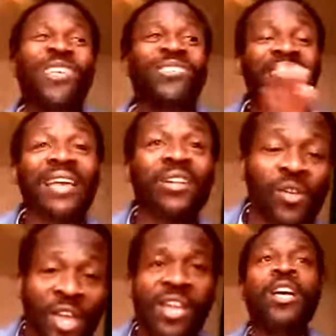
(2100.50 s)

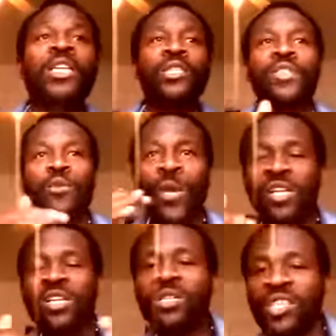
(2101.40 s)
recycle here, so that we
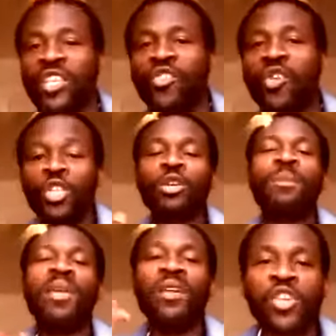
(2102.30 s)
could continue to
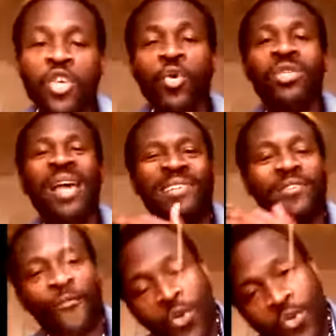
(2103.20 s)
be used
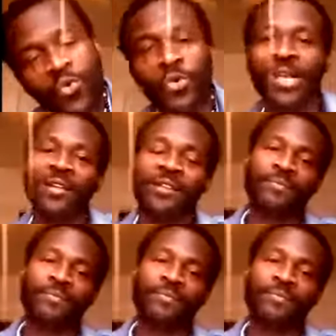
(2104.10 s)
as food.